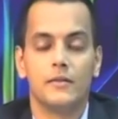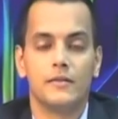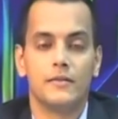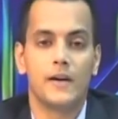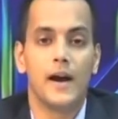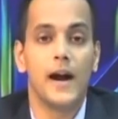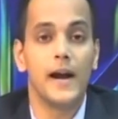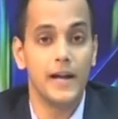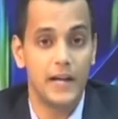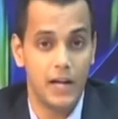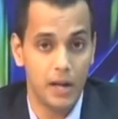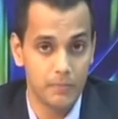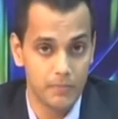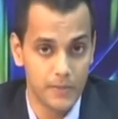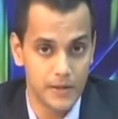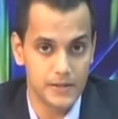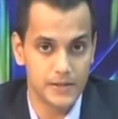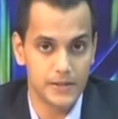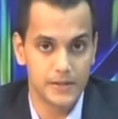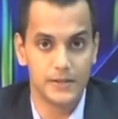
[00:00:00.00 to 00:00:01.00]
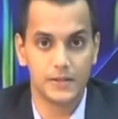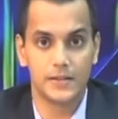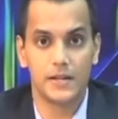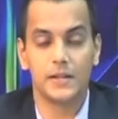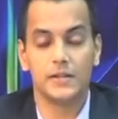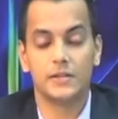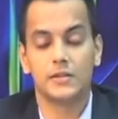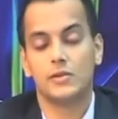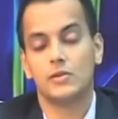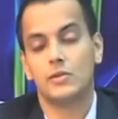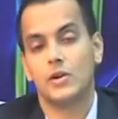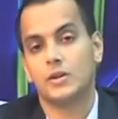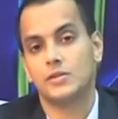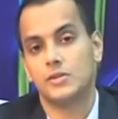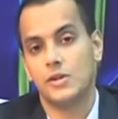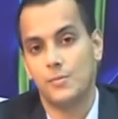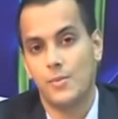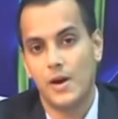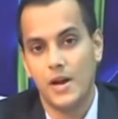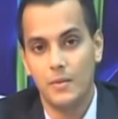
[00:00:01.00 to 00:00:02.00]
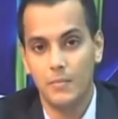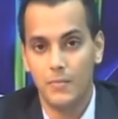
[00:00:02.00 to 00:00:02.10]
deflect the flow and would have so there is